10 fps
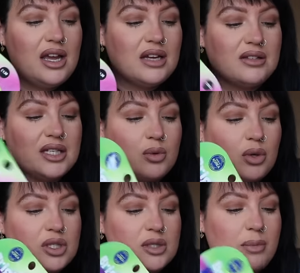And this
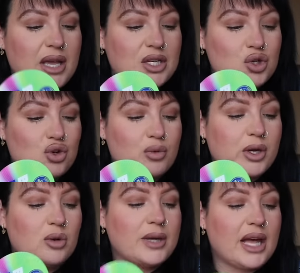one's PS Strawberry
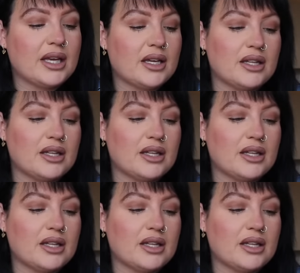Cupcake.